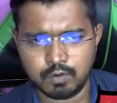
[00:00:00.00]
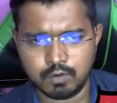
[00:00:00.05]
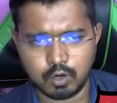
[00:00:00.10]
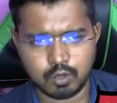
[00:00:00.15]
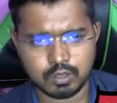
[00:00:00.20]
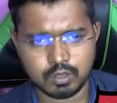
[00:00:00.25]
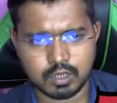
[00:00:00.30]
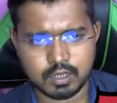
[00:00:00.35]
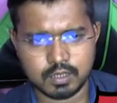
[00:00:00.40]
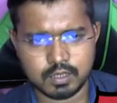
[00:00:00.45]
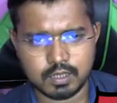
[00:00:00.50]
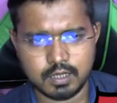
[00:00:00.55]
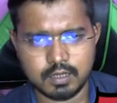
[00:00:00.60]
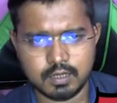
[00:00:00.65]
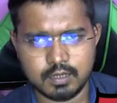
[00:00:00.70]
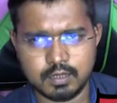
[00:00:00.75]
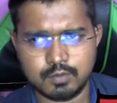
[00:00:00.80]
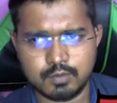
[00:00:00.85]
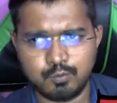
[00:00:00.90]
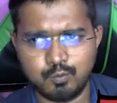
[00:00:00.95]
For all these
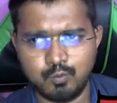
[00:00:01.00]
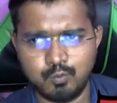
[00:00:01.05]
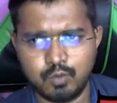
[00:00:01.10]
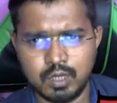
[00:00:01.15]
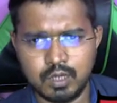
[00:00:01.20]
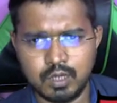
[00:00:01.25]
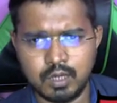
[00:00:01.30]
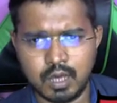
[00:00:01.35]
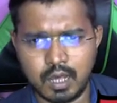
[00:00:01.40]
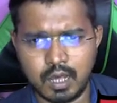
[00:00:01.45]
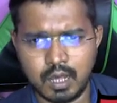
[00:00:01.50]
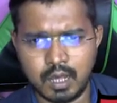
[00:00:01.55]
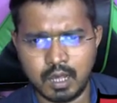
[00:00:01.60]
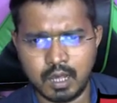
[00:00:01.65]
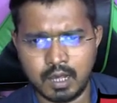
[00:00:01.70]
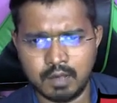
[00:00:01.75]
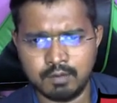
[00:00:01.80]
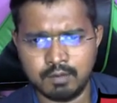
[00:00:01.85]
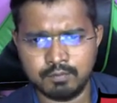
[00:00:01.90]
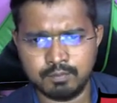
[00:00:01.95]
years, we
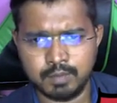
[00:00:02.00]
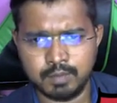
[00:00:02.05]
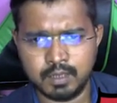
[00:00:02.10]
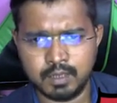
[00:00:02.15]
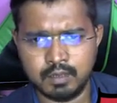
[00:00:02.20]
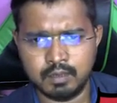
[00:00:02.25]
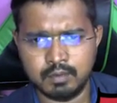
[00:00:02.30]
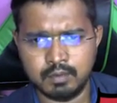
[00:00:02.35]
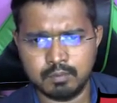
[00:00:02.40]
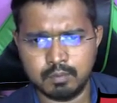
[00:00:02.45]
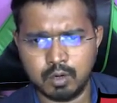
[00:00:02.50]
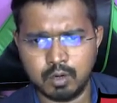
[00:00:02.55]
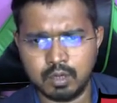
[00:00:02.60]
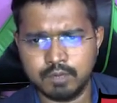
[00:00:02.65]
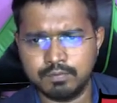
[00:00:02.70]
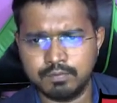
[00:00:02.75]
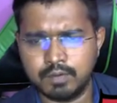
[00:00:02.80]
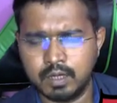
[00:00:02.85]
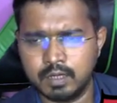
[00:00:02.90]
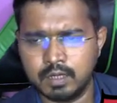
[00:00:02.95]
have been
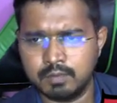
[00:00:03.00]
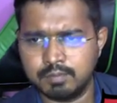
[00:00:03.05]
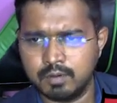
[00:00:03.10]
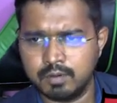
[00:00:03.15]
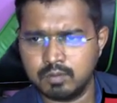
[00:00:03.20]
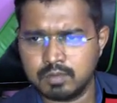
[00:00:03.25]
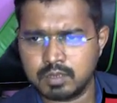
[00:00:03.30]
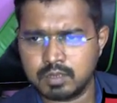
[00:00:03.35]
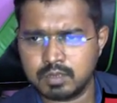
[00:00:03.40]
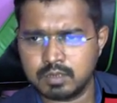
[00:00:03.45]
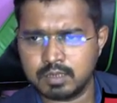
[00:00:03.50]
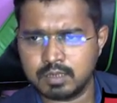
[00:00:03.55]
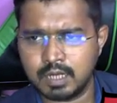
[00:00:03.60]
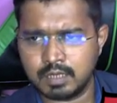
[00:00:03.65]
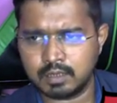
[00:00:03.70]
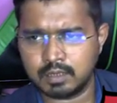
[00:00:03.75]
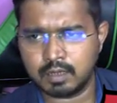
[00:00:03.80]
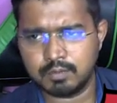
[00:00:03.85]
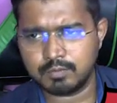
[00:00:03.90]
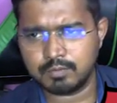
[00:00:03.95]
modifying permission
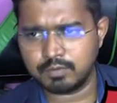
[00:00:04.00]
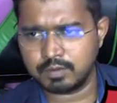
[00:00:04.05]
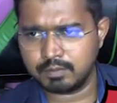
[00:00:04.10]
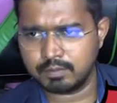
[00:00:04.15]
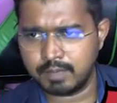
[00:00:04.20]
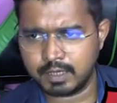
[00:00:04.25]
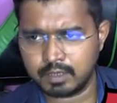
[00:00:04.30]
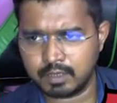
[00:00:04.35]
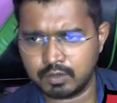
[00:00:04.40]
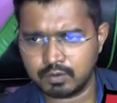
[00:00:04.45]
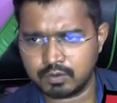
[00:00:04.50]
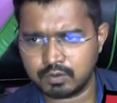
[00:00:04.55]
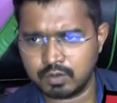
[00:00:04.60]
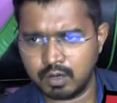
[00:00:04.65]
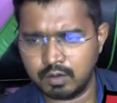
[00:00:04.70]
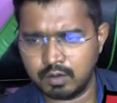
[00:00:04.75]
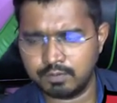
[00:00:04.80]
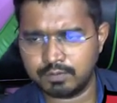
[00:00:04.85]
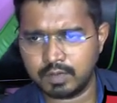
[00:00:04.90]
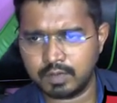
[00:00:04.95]
that comes with
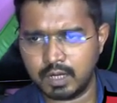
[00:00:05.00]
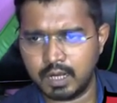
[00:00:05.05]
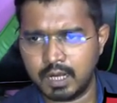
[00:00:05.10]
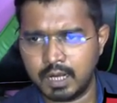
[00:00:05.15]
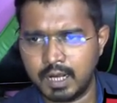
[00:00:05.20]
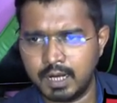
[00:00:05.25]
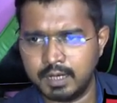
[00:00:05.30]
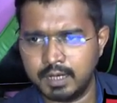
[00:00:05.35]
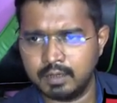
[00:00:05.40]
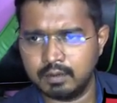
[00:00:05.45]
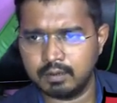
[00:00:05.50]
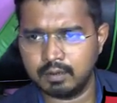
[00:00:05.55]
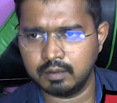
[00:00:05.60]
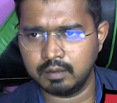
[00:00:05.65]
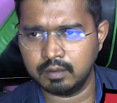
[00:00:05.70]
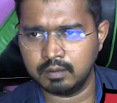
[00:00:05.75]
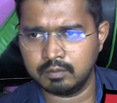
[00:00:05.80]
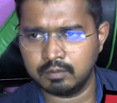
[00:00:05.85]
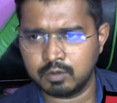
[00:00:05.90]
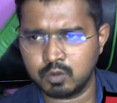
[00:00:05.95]
Microsoft and
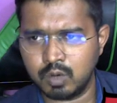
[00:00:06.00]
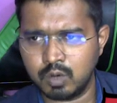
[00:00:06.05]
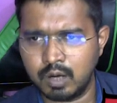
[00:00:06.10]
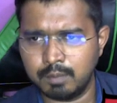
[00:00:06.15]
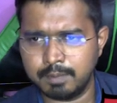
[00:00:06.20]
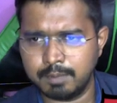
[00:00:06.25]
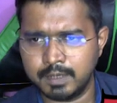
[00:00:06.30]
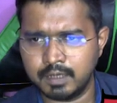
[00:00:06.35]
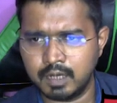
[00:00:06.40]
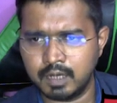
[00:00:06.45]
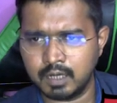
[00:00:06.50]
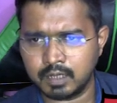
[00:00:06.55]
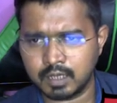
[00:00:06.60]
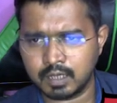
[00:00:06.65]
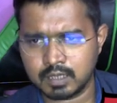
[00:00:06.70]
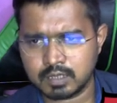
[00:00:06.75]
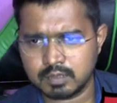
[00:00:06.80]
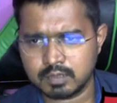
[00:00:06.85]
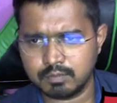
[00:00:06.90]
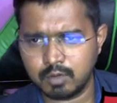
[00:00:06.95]
to append our
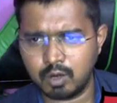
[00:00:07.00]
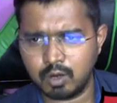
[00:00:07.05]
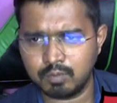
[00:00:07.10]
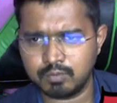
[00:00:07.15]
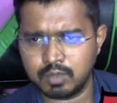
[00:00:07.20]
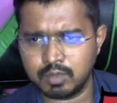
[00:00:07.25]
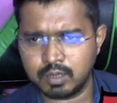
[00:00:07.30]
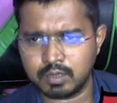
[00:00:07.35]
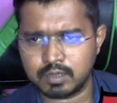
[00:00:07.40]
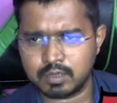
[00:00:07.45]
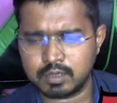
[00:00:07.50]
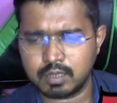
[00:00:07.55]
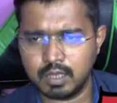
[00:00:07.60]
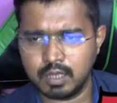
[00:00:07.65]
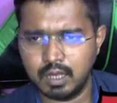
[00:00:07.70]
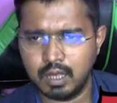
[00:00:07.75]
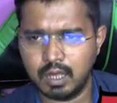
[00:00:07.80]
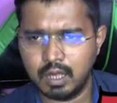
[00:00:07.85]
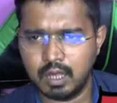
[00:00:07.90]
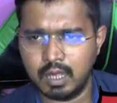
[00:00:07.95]
custom
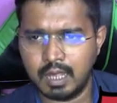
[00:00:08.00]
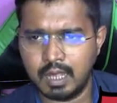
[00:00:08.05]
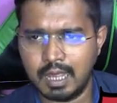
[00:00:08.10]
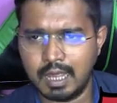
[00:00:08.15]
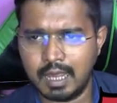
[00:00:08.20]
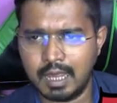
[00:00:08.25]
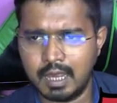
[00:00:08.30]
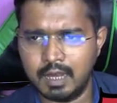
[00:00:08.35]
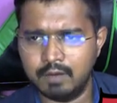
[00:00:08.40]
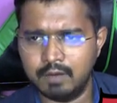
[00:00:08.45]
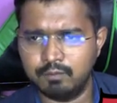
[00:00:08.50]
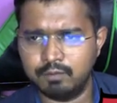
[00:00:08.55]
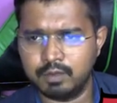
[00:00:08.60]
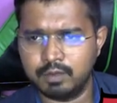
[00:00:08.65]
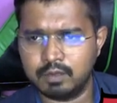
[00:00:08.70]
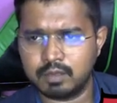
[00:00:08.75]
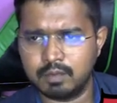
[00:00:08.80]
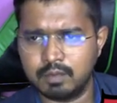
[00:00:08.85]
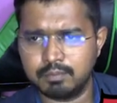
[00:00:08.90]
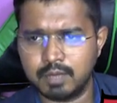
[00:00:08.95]
objects, and
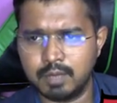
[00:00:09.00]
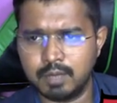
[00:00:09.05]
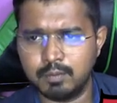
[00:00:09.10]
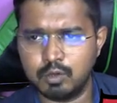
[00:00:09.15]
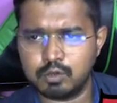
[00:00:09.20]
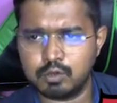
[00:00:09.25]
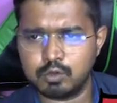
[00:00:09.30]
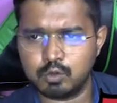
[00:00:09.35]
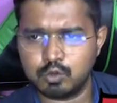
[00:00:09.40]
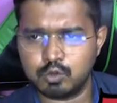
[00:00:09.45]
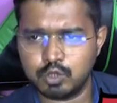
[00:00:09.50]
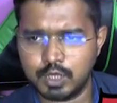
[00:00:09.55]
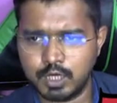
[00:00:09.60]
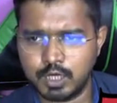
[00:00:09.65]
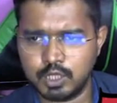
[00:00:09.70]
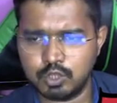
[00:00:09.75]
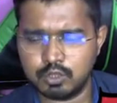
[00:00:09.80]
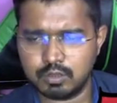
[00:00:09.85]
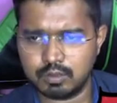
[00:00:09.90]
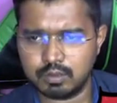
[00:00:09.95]
we sometimes also
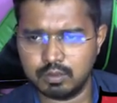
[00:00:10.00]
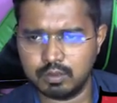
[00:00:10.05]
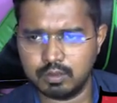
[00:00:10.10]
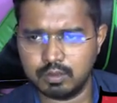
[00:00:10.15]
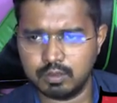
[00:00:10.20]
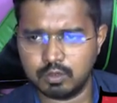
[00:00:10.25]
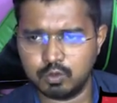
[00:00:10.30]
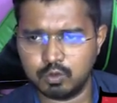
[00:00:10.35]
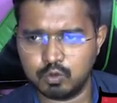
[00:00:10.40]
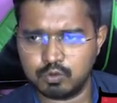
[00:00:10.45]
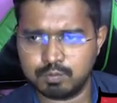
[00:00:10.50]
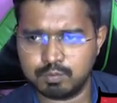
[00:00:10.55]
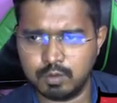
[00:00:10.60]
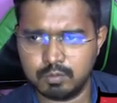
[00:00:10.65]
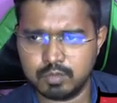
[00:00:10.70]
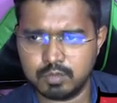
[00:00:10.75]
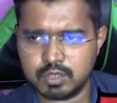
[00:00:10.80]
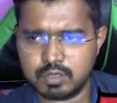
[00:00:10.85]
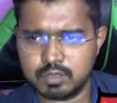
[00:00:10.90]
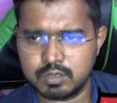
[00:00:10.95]
change those
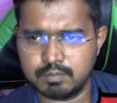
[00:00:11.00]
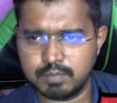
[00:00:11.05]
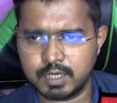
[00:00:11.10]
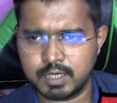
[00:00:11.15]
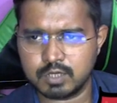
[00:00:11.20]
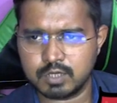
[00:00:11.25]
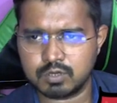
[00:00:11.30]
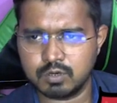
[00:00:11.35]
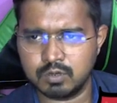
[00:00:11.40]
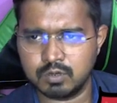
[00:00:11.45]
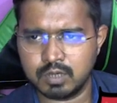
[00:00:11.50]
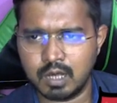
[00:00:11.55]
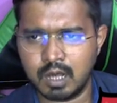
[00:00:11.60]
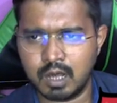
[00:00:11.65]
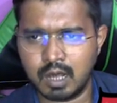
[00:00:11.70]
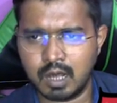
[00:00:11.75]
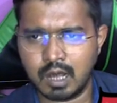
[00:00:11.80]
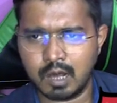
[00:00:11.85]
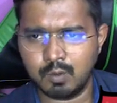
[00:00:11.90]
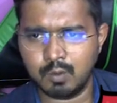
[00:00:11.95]
permissions based on
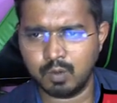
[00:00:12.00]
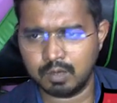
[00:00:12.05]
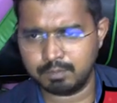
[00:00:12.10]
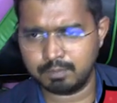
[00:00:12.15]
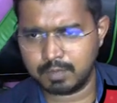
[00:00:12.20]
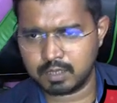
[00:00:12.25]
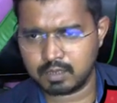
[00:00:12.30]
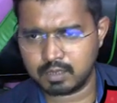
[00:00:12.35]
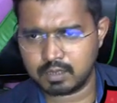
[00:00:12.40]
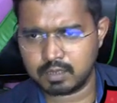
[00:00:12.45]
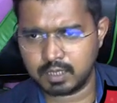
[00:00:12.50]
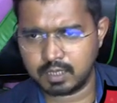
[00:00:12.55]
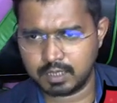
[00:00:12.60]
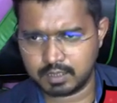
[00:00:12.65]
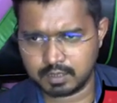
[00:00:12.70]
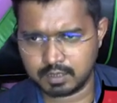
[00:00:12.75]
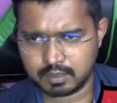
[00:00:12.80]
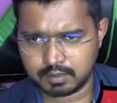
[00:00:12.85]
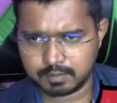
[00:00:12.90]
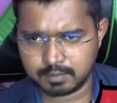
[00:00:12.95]
how our business
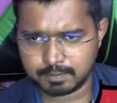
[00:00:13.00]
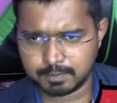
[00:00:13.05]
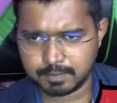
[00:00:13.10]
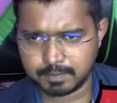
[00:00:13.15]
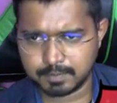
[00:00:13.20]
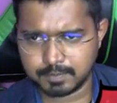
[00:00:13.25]
needs it.